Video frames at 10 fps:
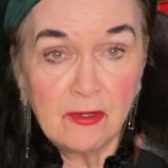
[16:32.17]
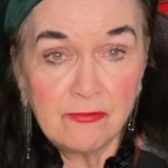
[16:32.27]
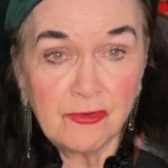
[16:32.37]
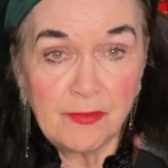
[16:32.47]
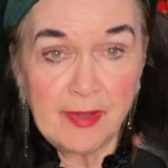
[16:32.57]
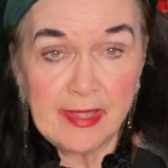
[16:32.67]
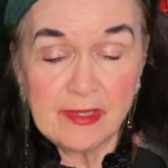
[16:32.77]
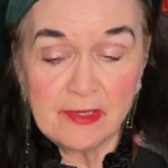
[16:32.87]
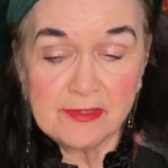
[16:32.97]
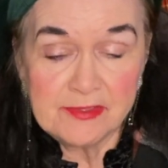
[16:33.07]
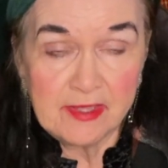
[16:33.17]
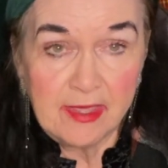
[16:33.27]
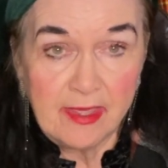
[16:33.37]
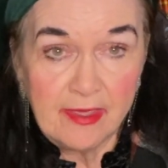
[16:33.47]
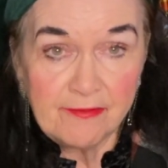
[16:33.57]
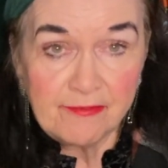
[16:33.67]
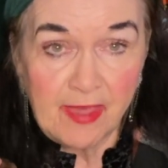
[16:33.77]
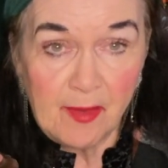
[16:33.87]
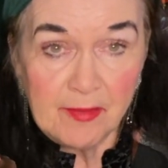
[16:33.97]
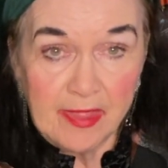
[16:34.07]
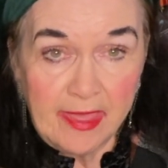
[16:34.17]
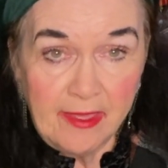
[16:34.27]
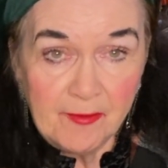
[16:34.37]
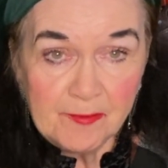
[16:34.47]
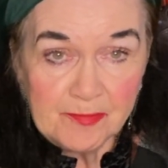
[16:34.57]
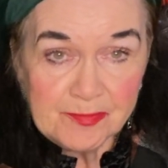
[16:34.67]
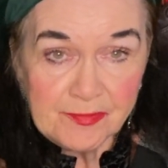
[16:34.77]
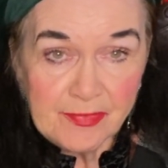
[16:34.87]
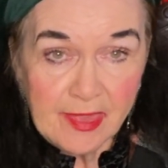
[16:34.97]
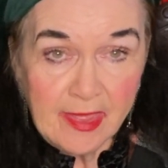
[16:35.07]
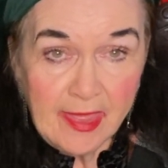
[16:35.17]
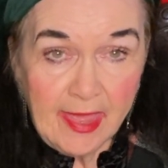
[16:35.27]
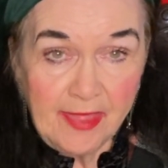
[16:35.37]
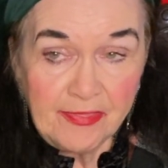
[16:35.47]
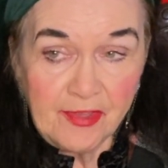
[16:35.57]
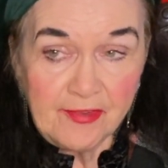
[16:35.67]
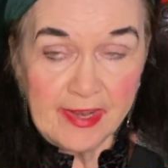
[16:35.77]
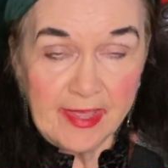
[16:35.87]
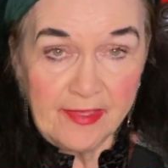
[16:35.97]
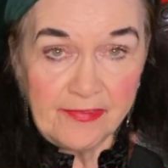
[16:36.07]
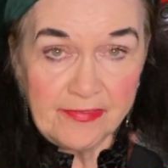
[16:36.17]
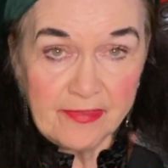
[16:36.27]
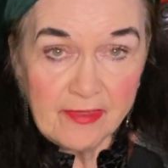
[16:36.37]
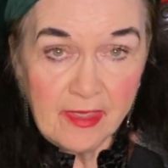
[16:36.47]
for my little tea family. And there it is.